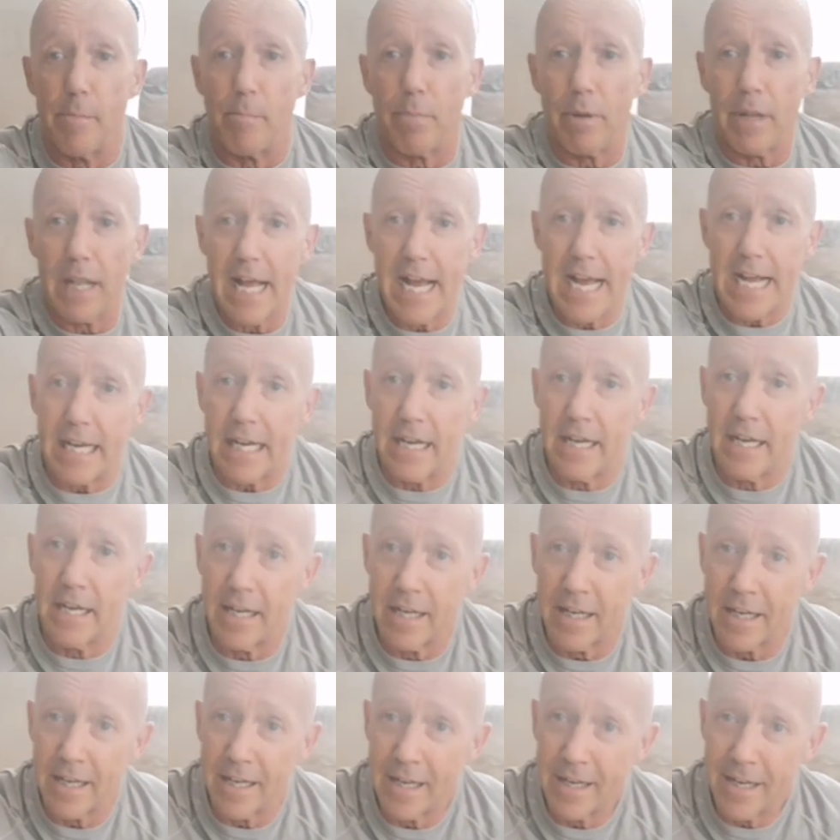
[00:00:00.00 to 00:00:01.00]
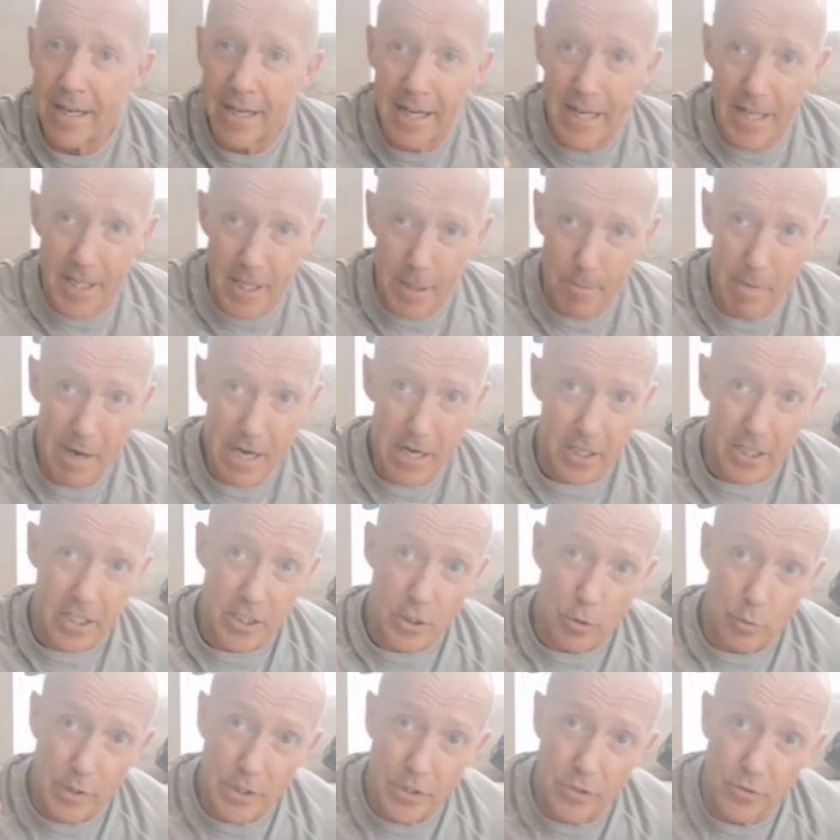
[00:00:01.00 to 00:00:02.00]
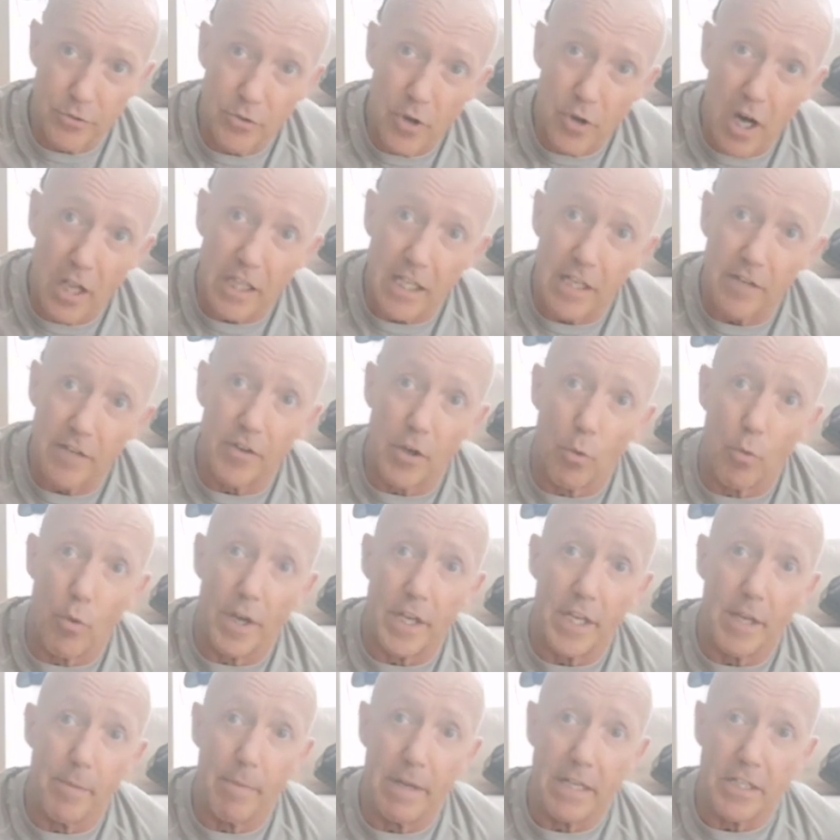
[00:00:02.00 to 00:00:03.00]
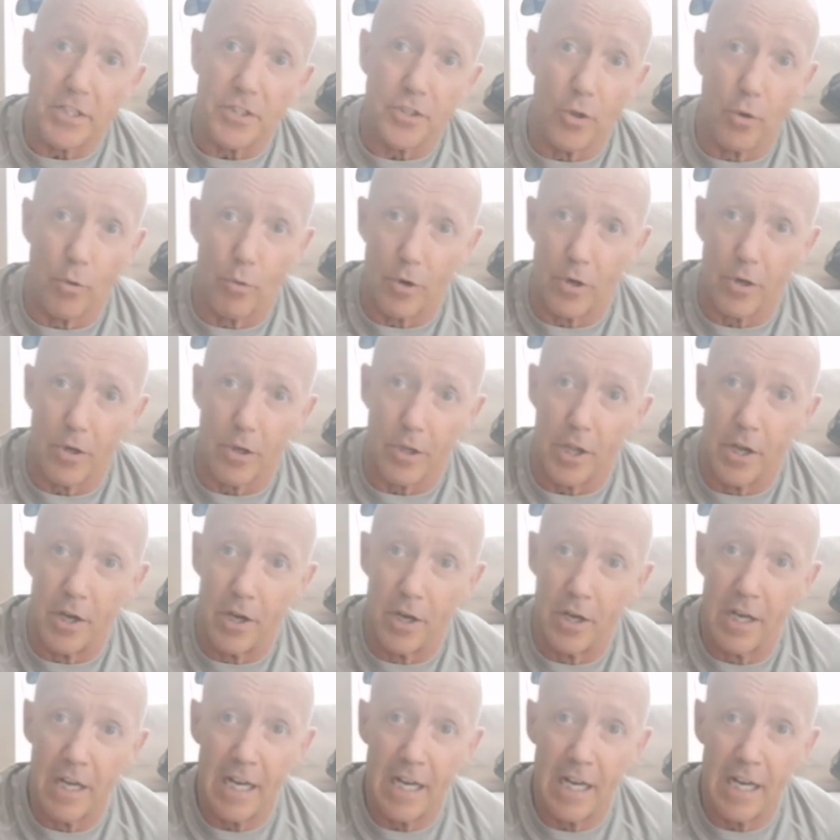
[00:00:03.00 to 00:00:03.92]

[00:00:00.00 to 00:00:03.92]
in plank, the better, because we do not live in a one-dimensional world.